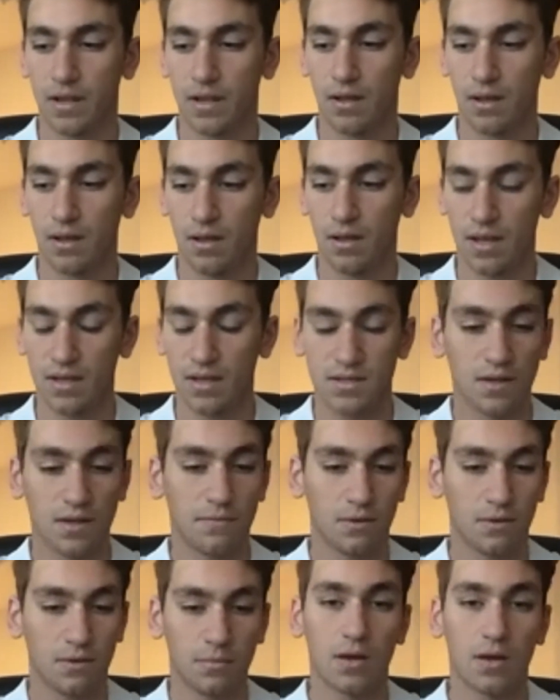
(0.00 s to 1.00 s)
that's
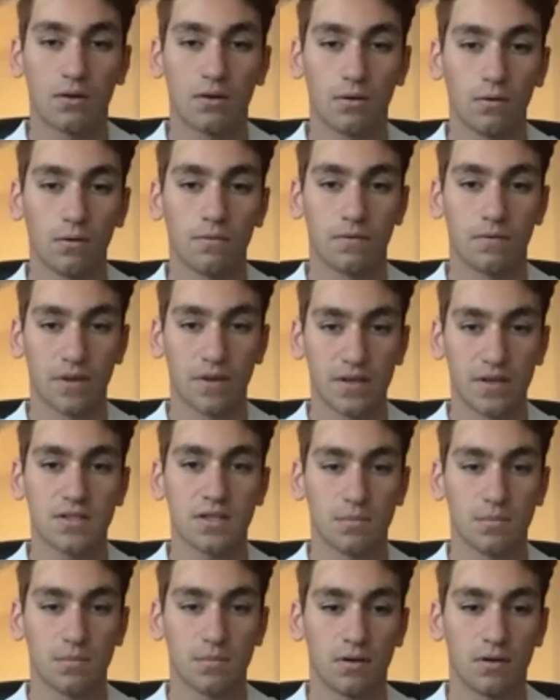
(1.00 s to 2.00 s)
definitely my goal for this
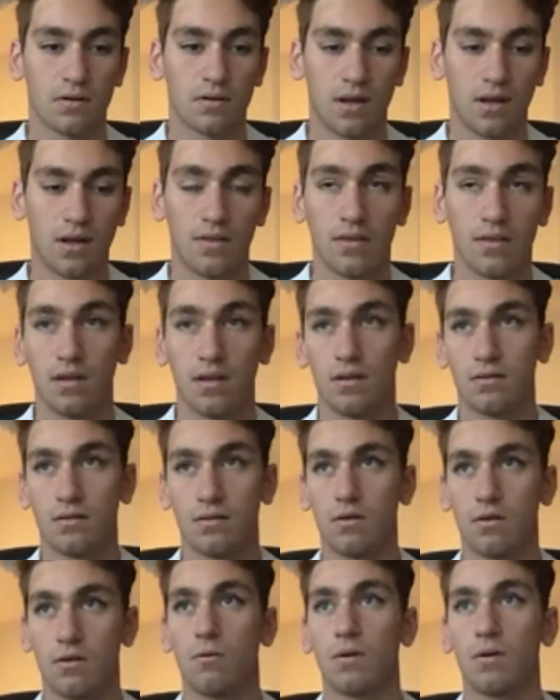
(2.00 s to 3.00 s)
summer. And then
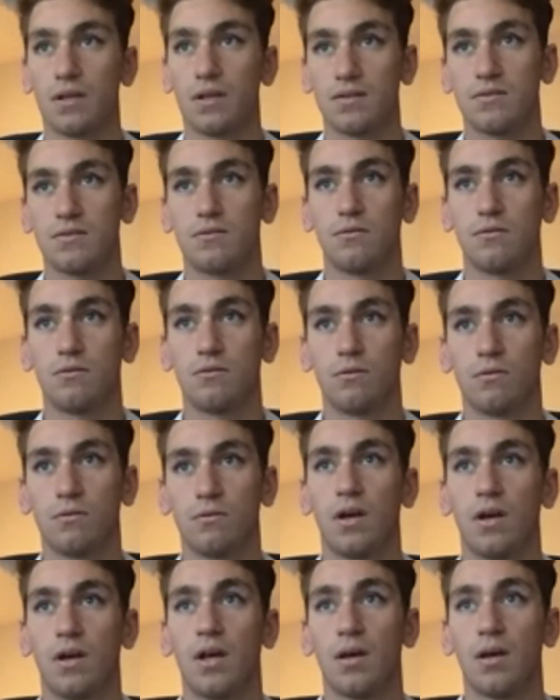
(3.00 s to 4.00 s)
going into
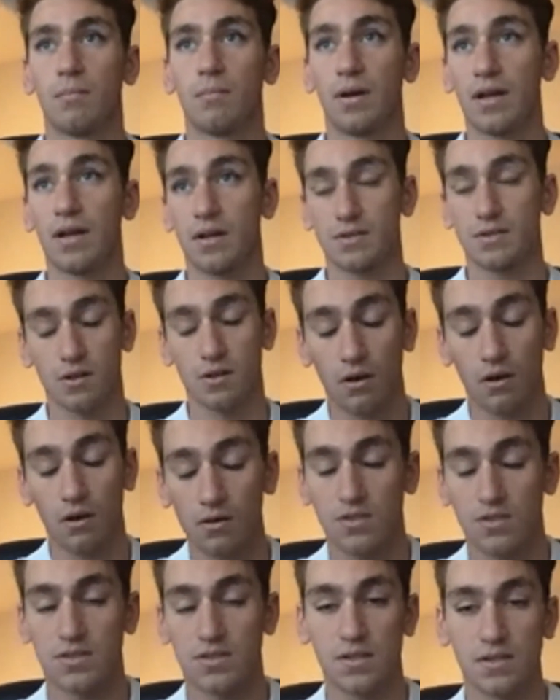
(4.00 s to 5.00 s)
my next college
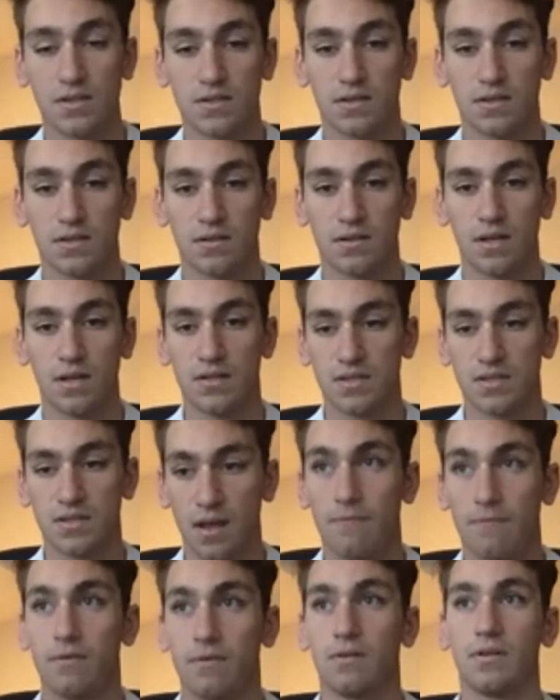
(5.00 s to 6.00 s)
season, it's
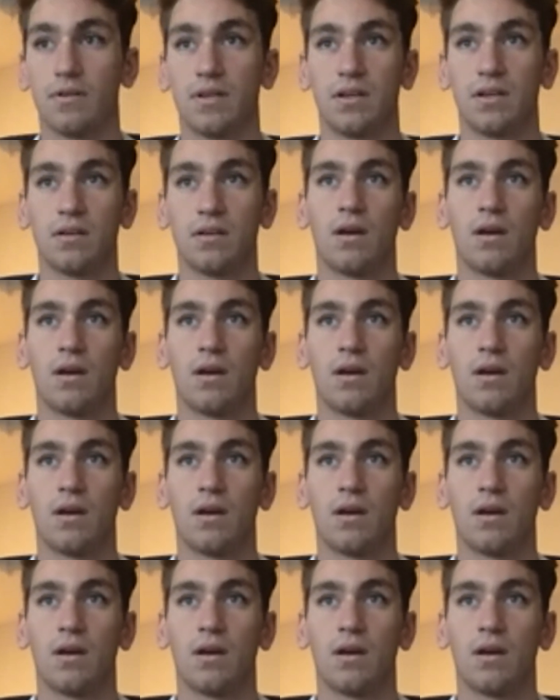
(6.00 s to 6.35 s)
definitely